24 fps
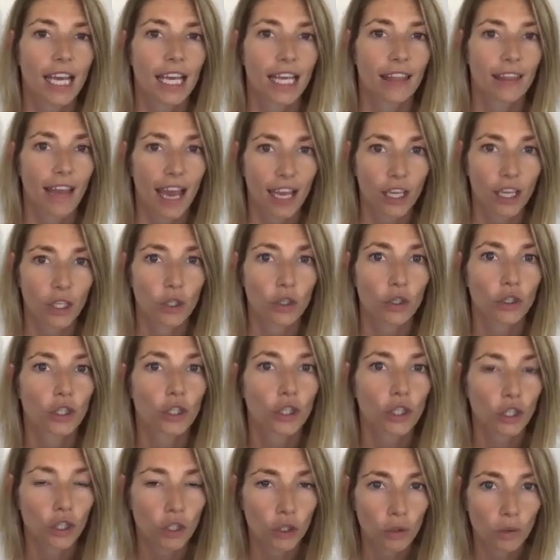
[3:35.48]
that you're
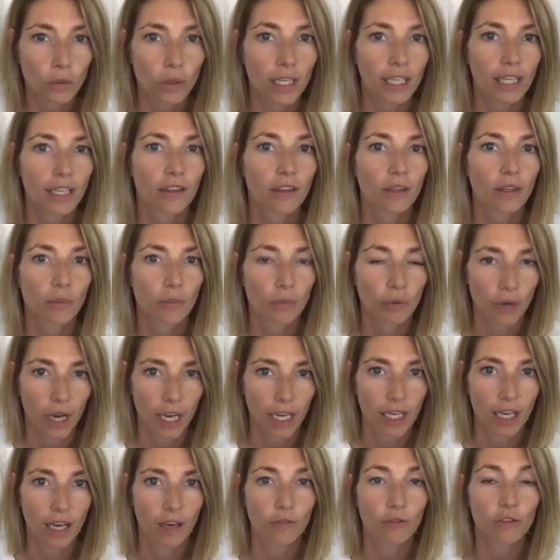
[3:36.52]
cueing the brain
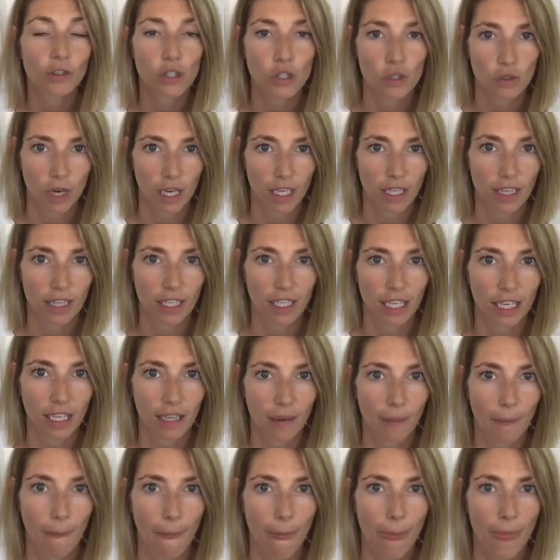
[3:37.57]
up for strengthening.
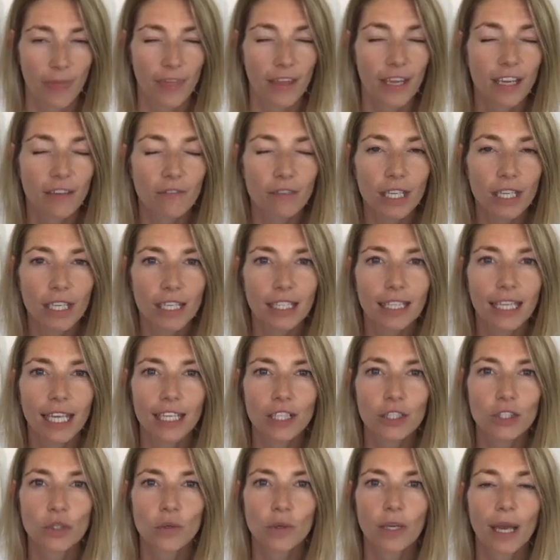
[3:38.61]
Think of it like
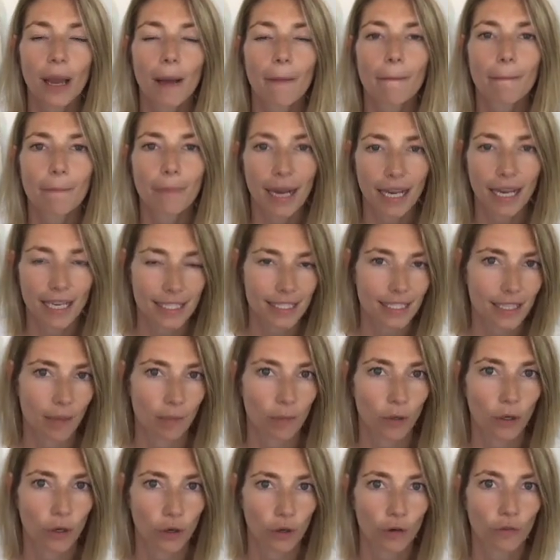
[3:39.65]
doing a bicep
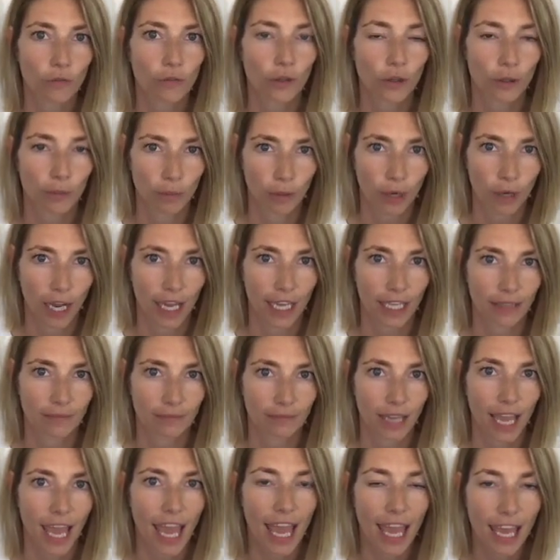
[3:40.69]
curl for the brain
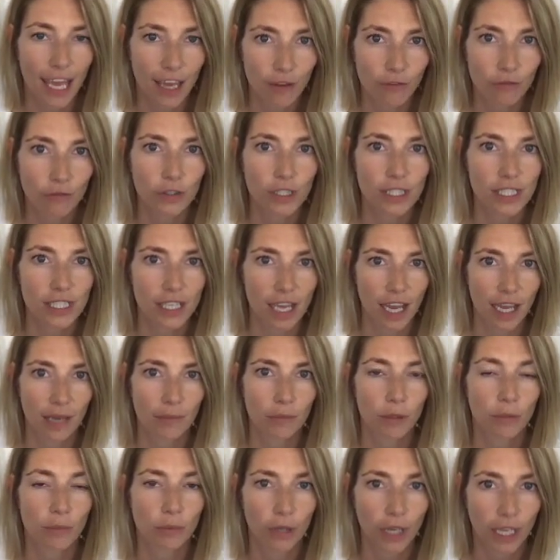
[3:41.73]
every time you
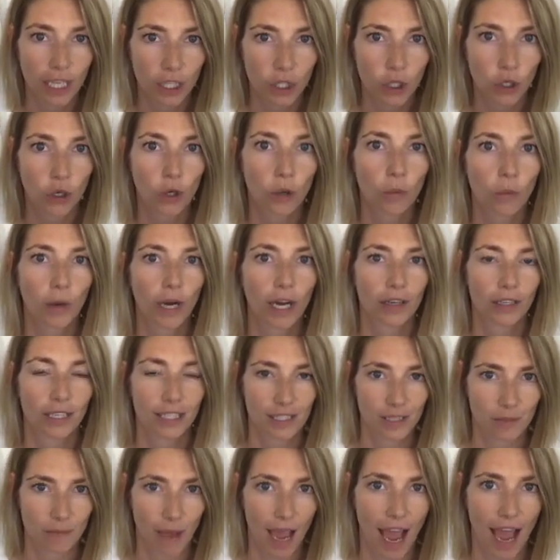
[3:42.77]
bring your awareness
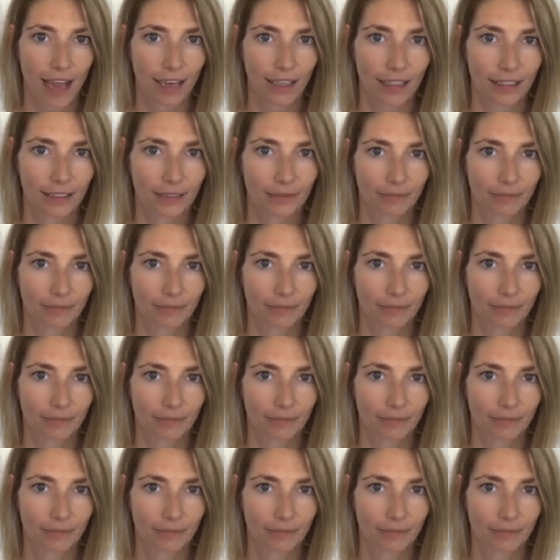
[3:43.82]
back.